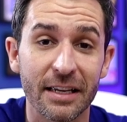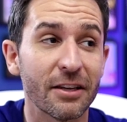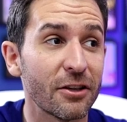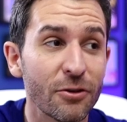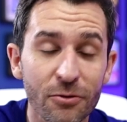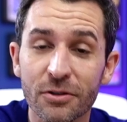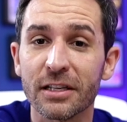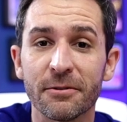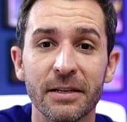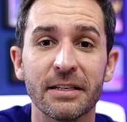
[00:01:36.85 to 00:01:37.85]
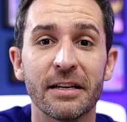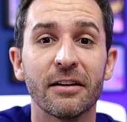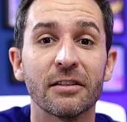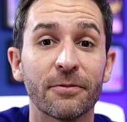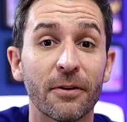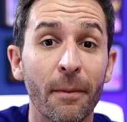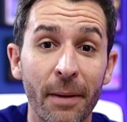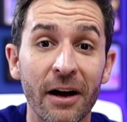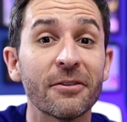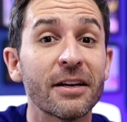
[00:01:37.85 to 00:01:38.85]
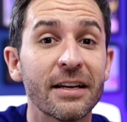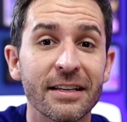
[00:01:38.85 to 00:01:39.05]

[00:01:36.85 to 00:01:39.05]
It usually retails for about